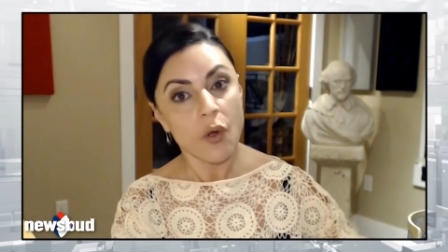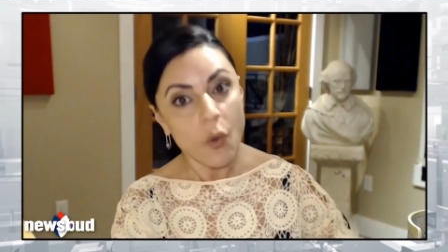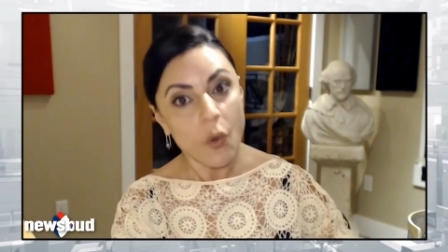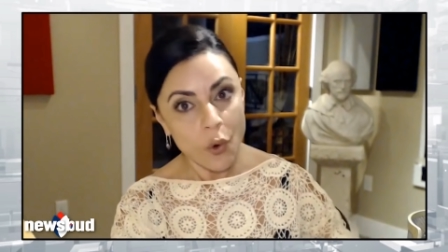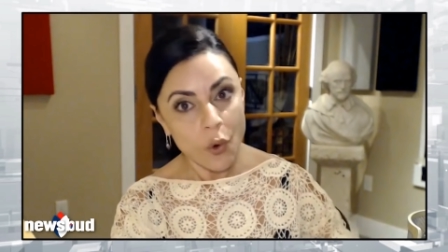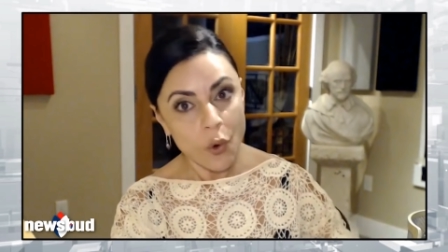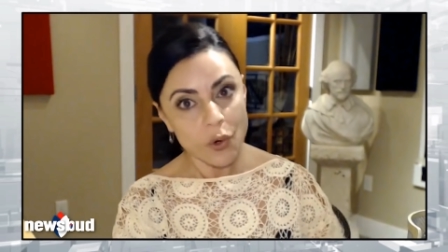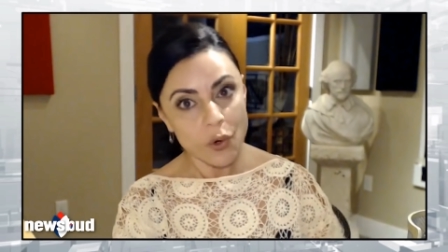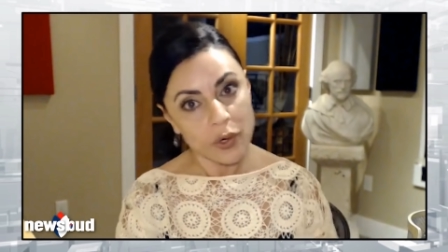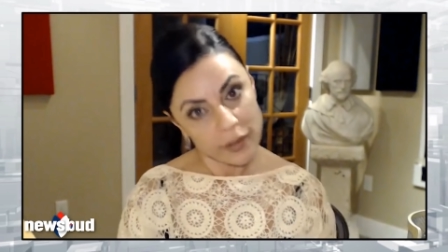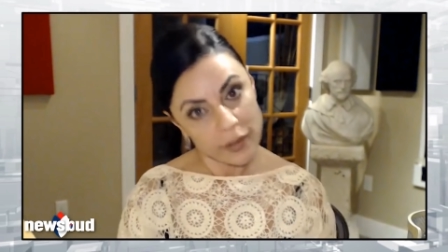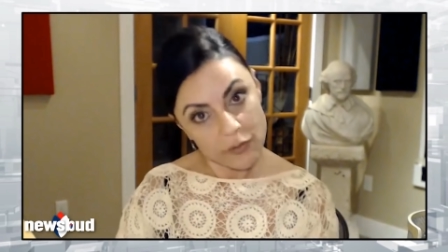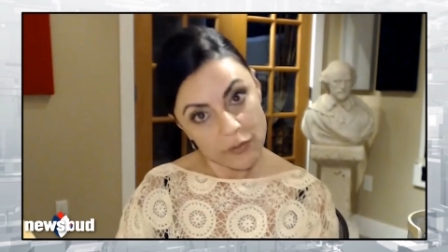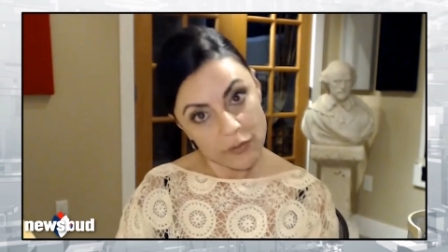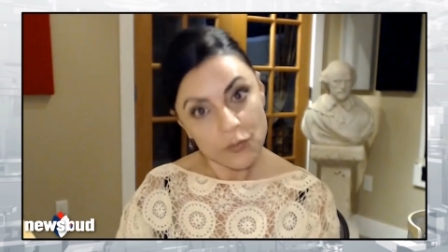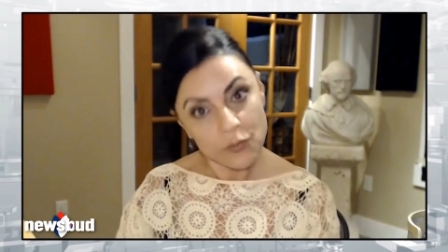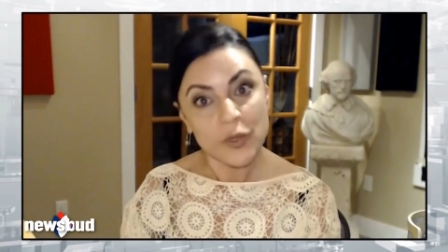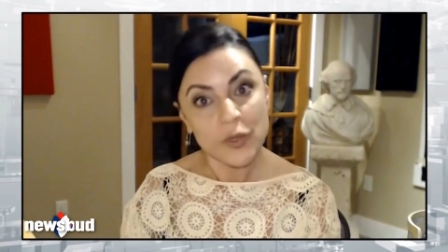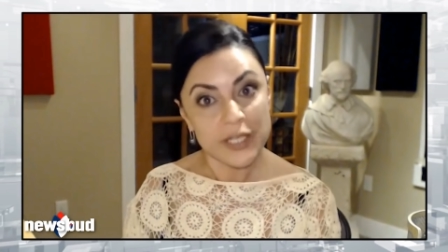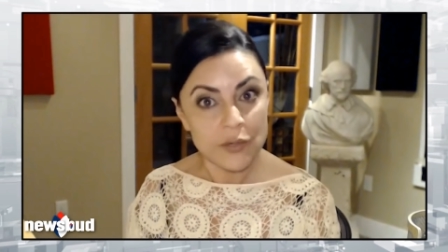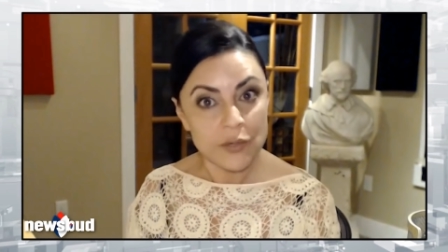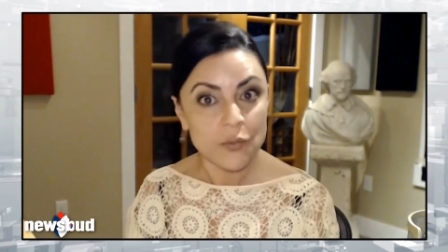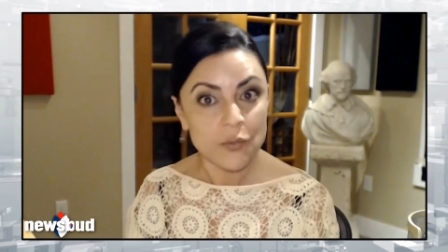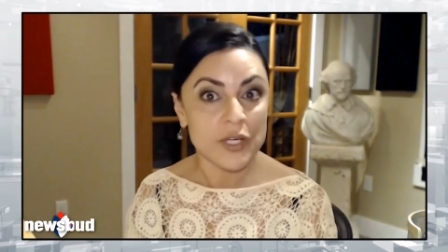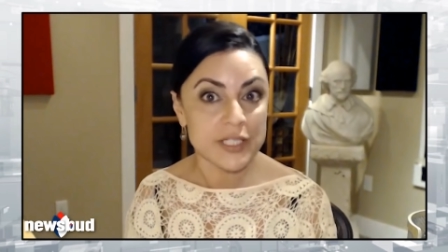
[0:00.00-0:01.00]
or
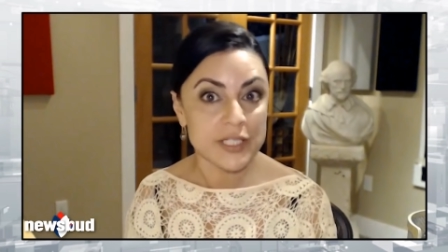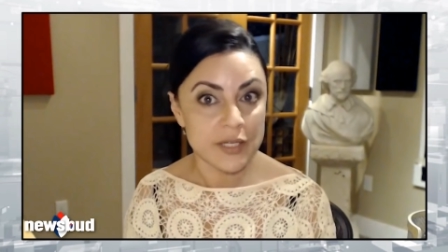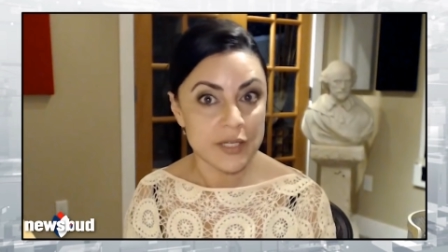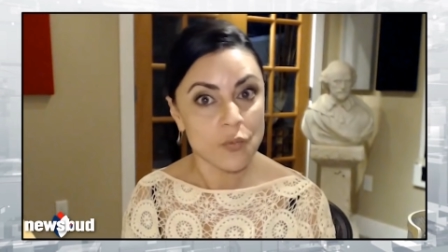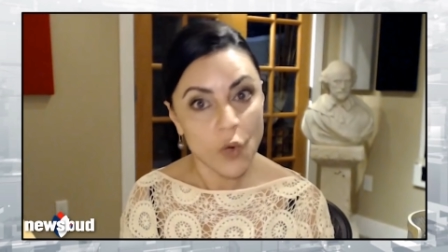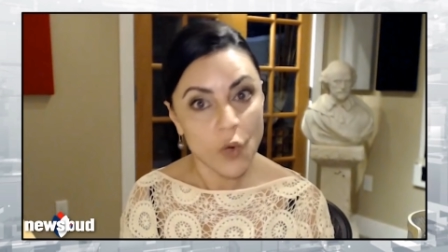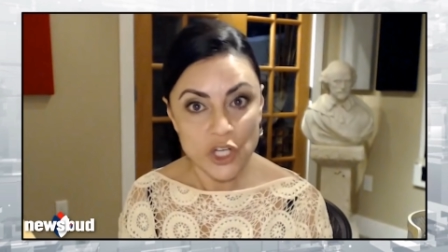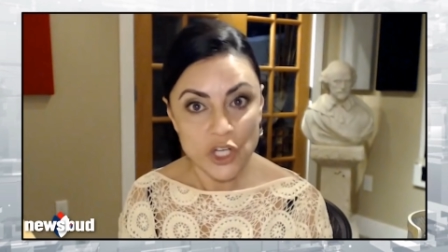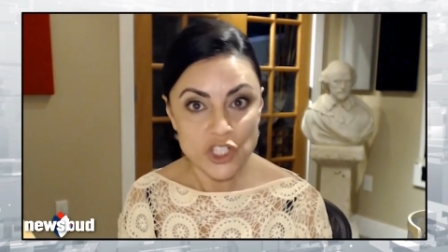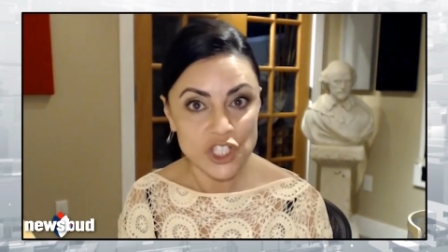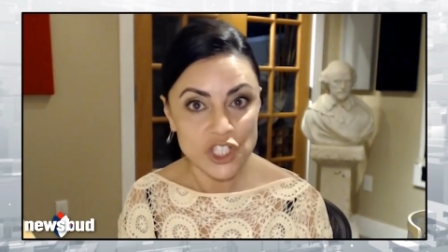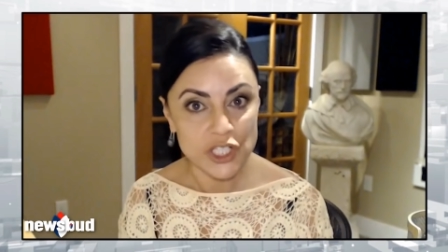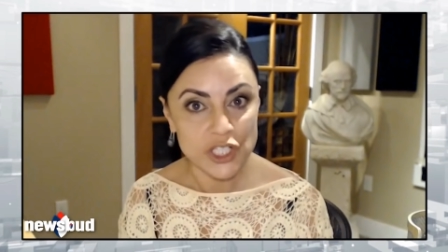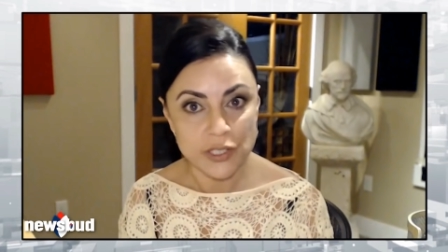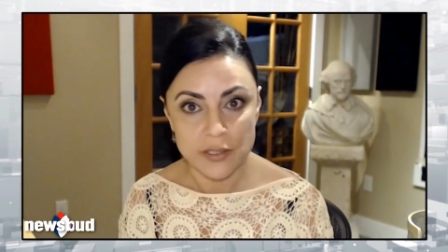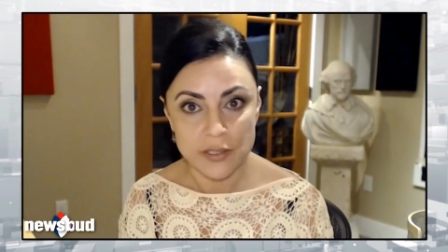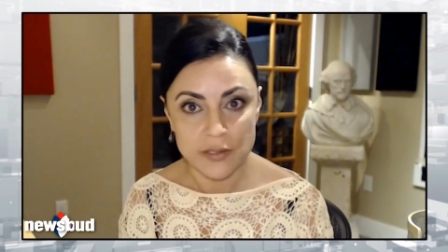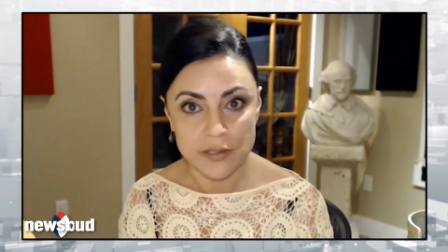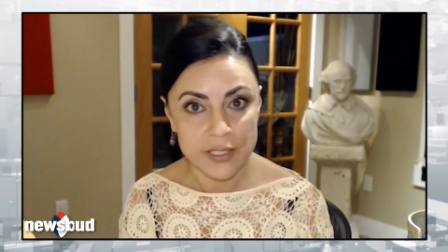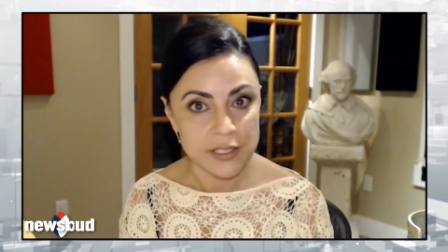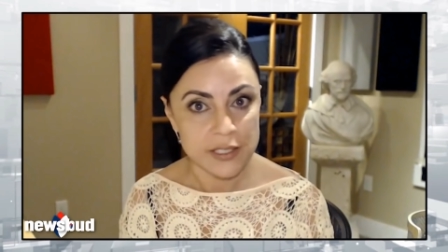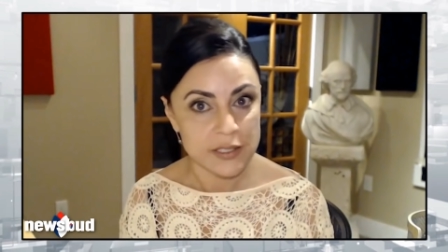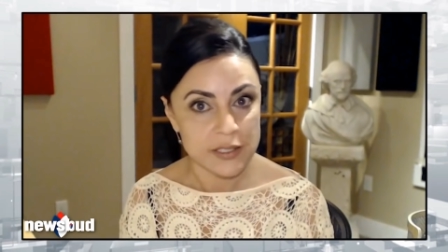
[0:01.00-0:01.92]
what it was in Washington,